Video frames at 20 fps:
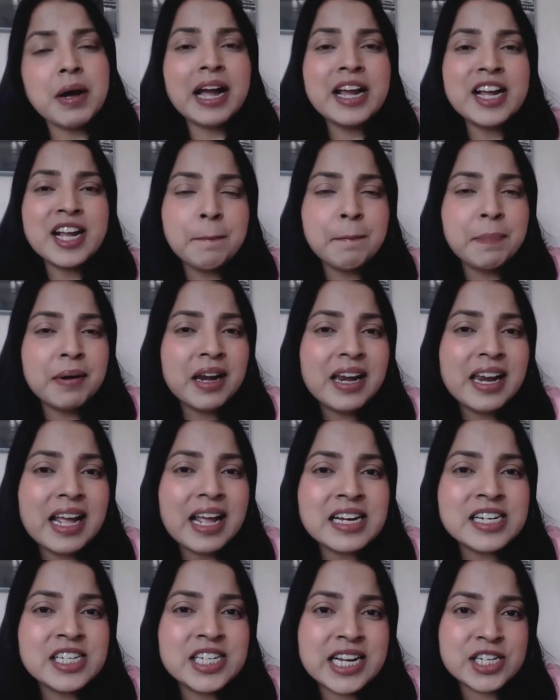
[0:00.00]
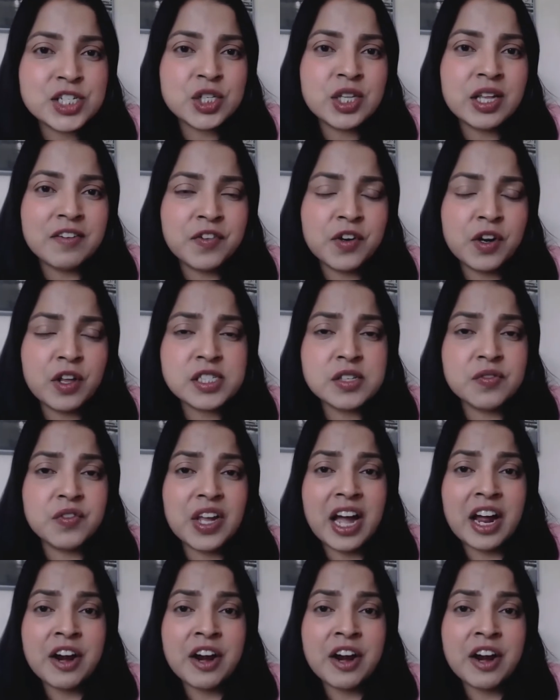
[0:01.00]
I completely adhere to that philosophy.